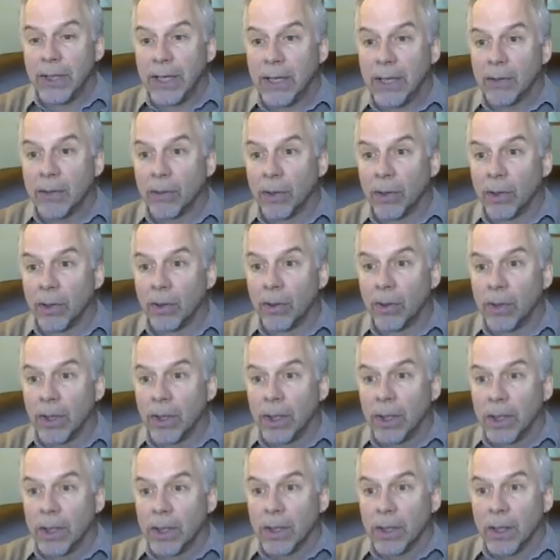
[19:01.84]
equal
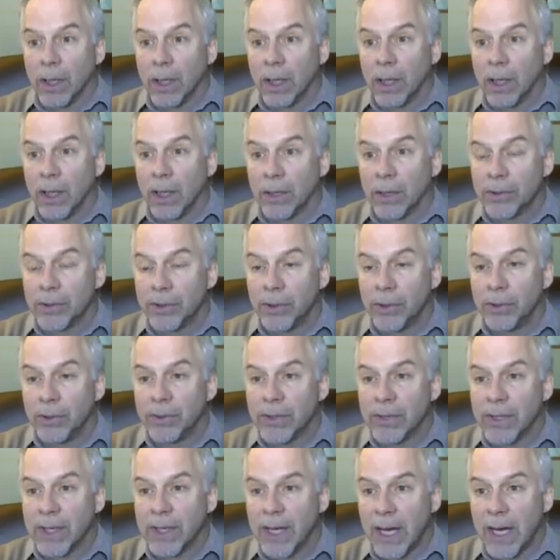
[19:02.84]
2
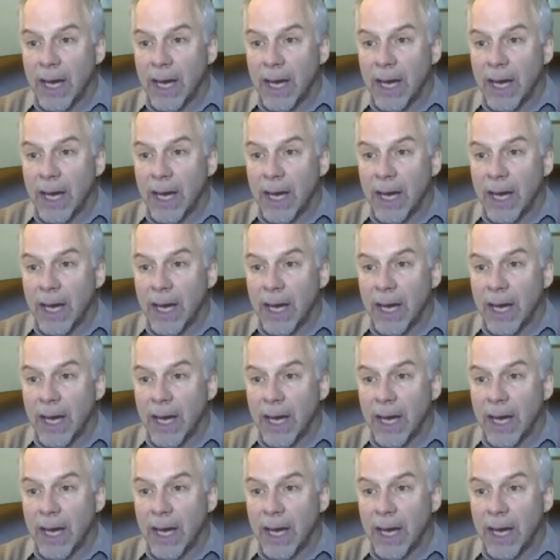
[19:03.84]
to the